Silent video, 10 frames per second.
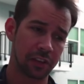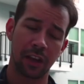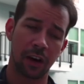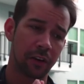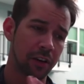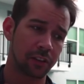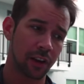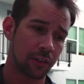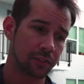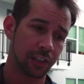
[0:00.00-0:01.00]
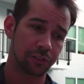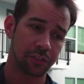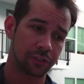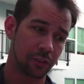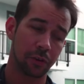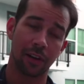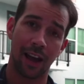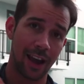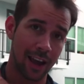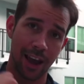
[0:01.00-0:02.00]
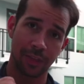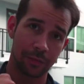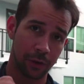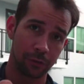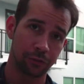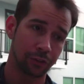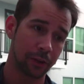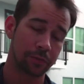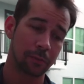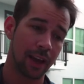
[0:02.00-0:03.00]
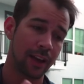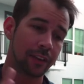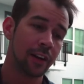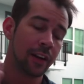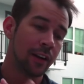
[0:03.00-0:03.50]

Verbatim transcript: carrying on the conversation as though I had the phone straight up to my head.